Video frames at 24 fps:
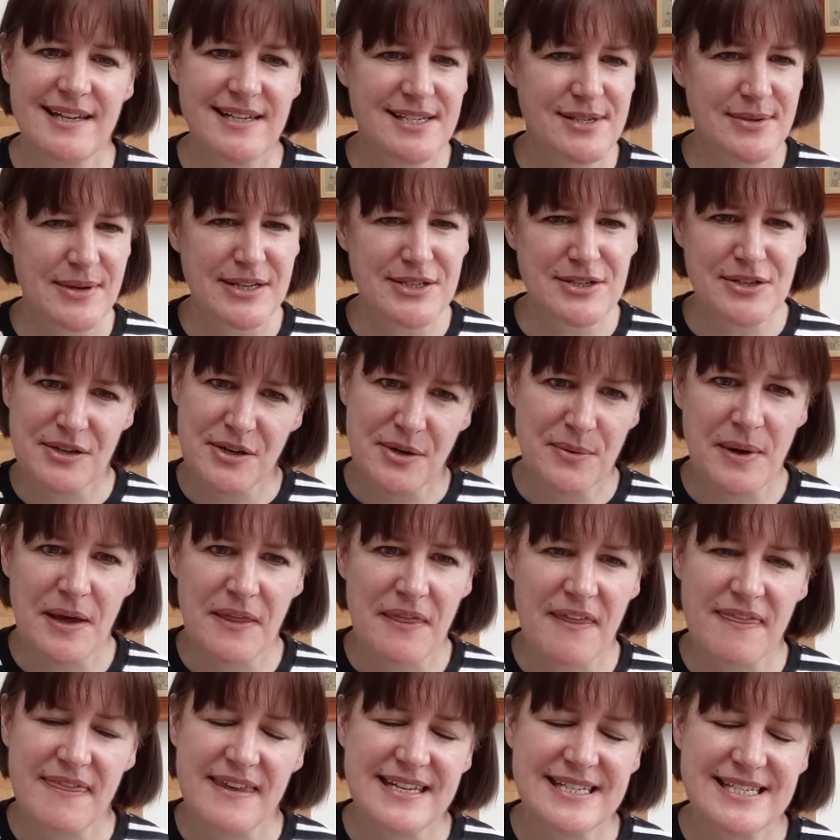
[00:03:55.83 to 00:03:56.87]
So I don't know
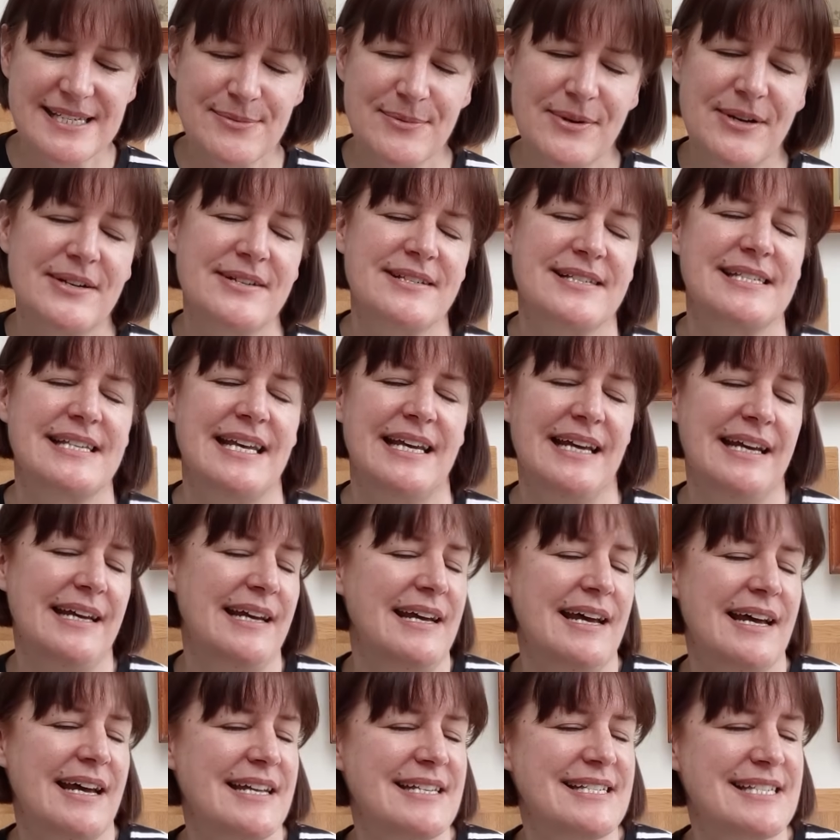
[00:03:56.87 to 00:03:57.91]
whether this was
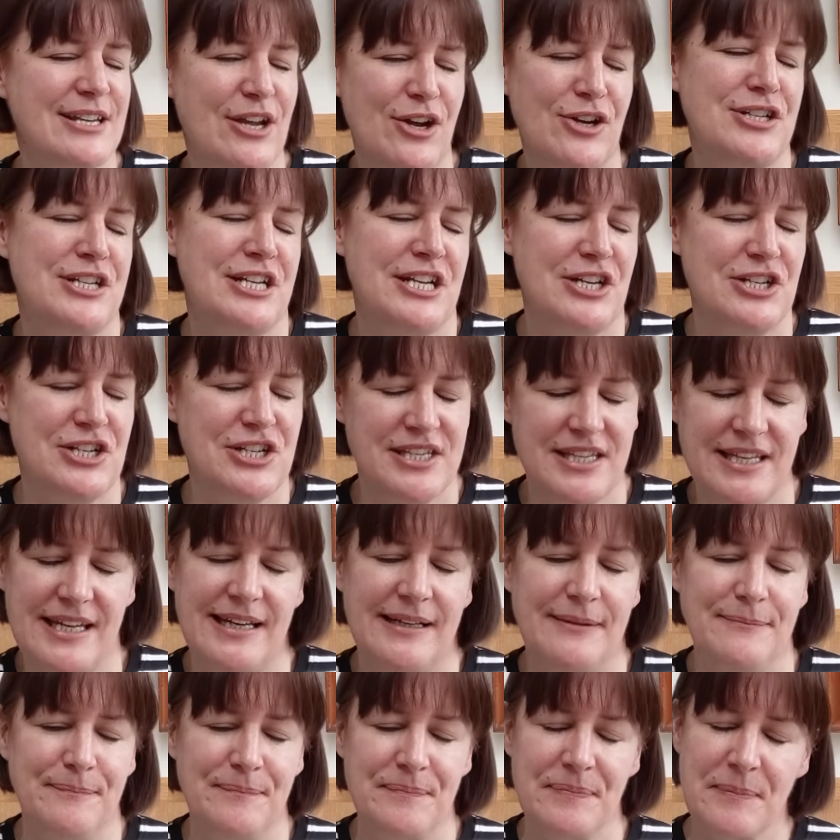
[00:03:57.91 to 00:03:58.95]
a Scottish thing.